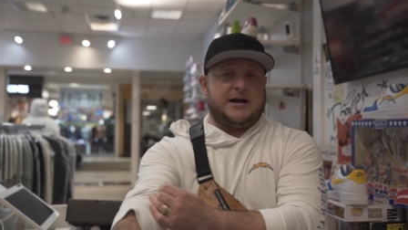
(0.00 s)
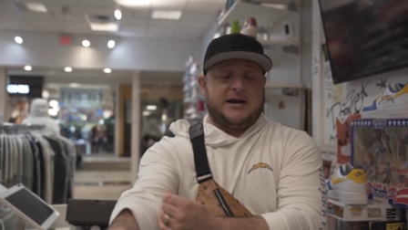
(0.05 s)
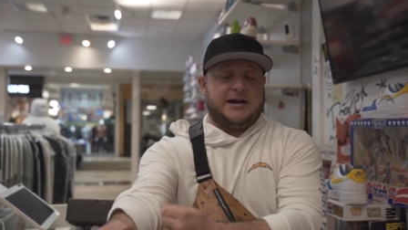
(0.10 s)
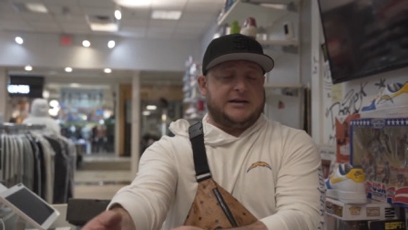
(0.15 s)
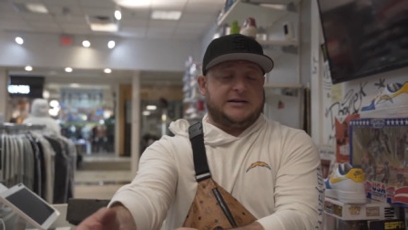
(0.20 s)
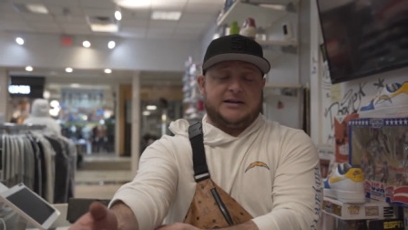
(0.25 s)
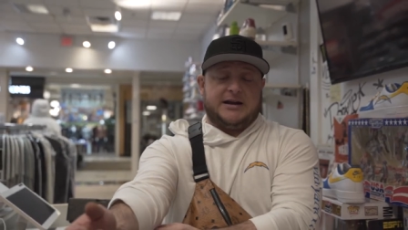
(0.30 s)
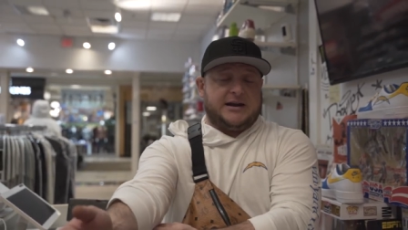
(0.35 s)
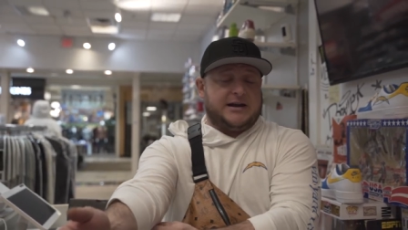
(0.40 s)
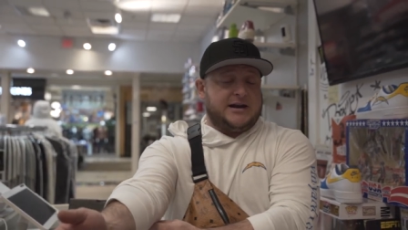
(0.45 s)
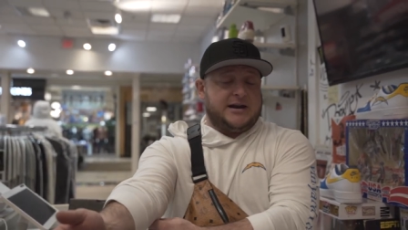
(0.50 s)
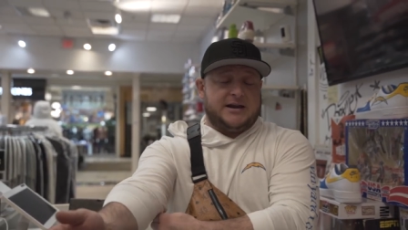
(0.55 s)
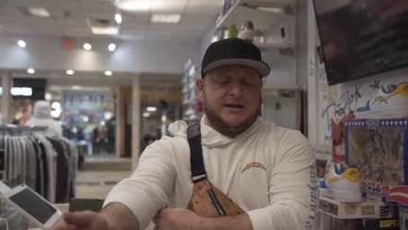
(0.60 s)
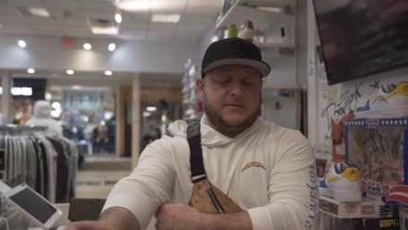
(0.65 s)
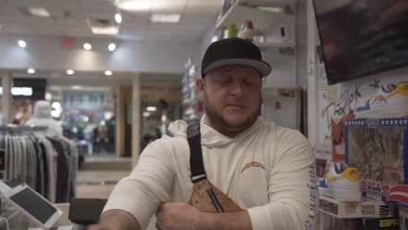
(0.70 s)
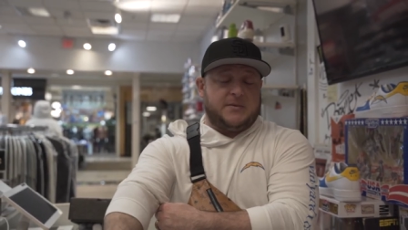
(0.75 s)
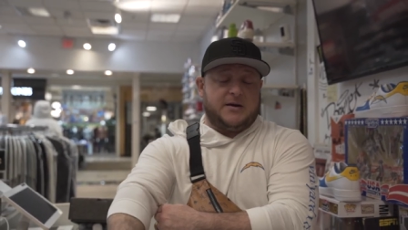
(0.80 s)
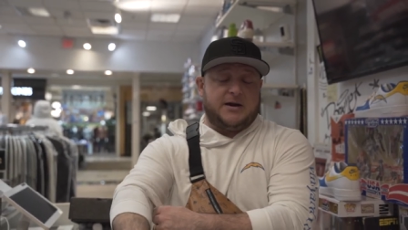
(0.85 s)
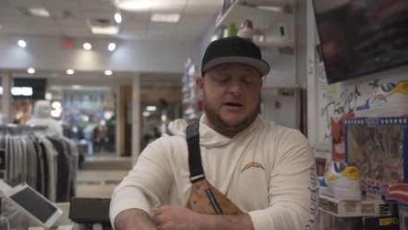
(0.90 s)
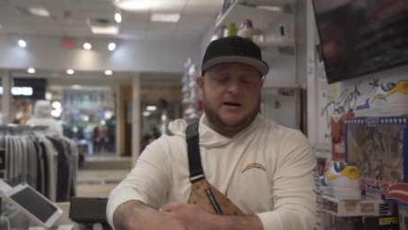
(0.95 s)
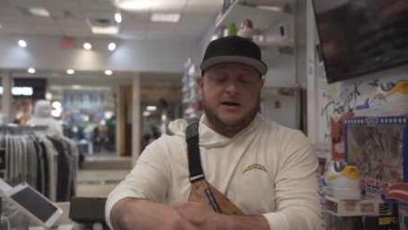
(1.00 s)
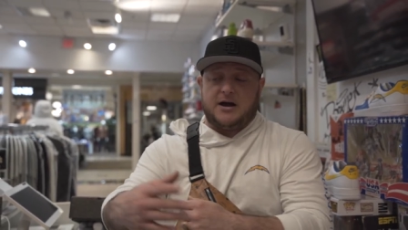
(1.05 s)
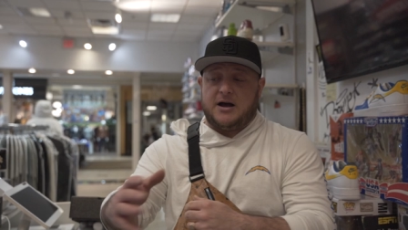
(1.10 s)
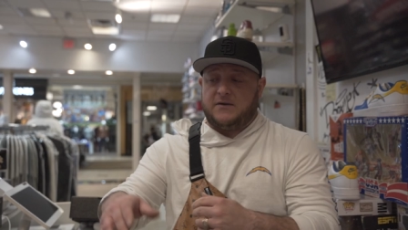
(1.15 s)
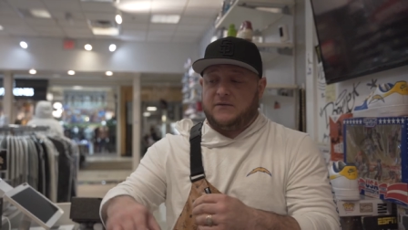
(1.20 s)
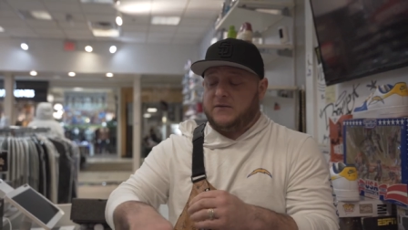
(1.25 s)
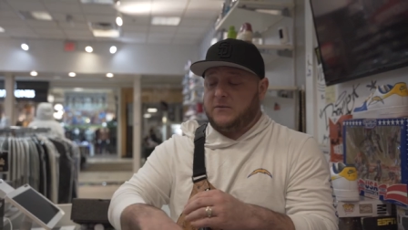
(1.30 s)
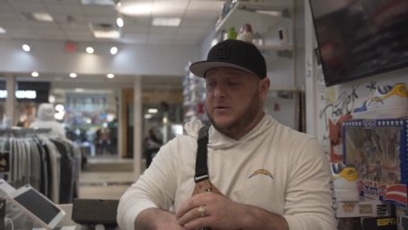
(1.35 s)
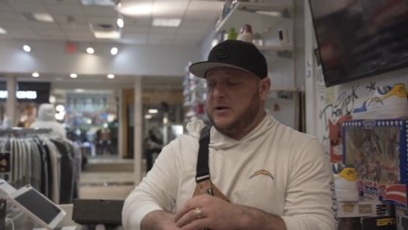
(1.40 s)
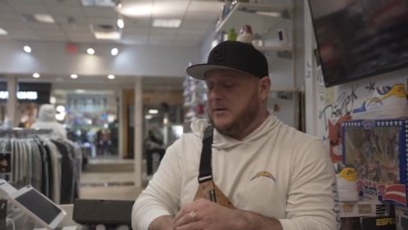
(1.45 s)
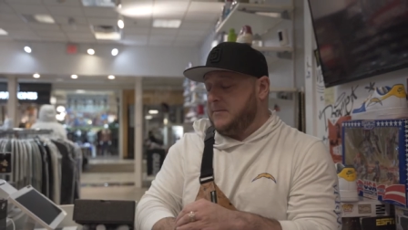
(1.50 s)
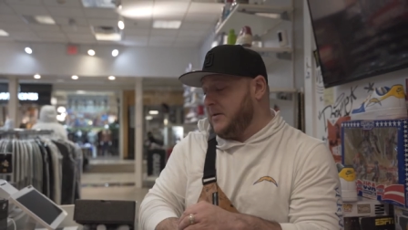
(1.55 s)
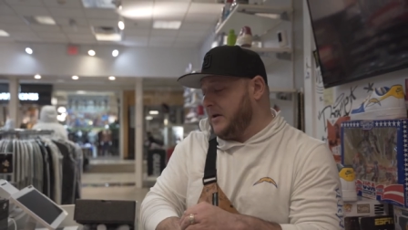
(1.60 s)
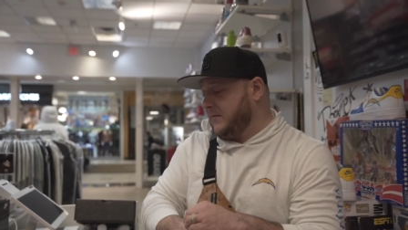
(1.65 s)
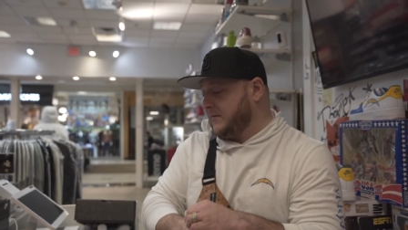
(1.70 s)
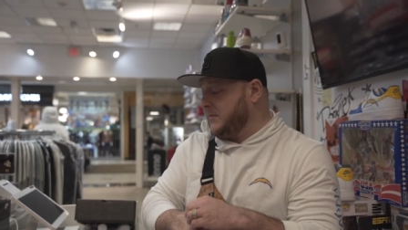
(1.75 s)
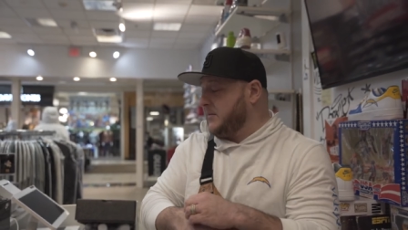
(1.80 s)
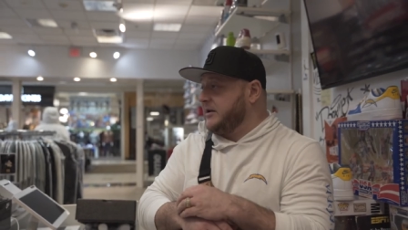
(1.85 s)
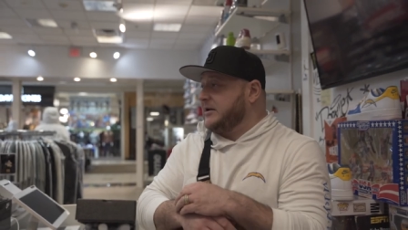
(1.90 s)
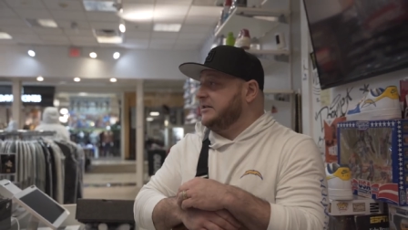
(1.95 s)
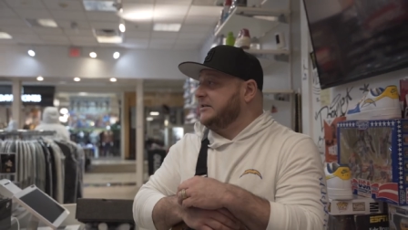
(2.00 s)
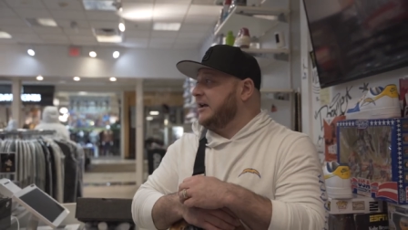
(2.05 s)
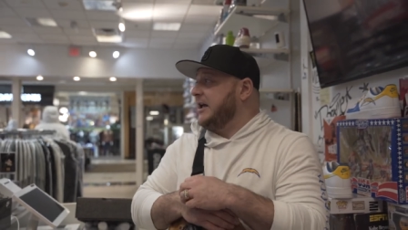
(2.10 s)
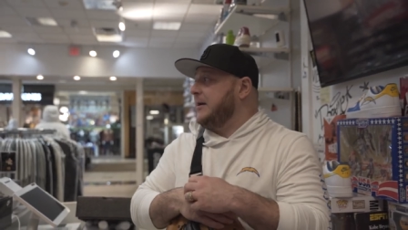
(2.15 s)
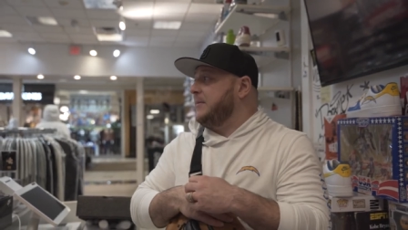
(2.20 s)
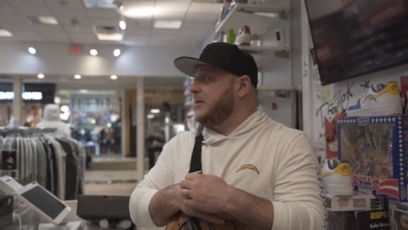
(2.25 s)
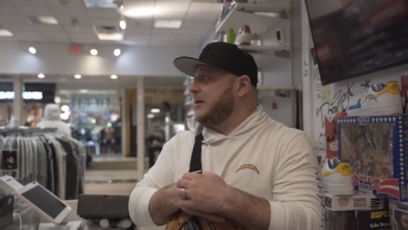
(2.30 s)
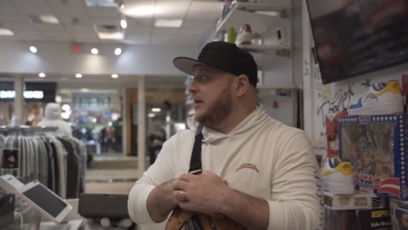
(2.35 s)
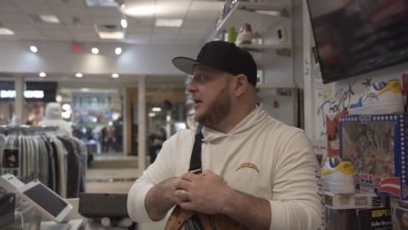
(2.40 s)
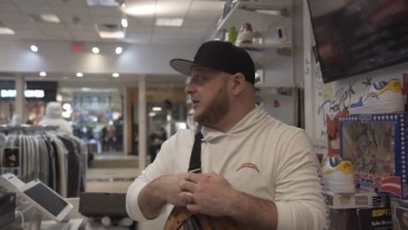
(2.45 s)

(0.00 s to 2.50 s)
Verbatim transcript: I didn't take any of the money off what I made from consignment,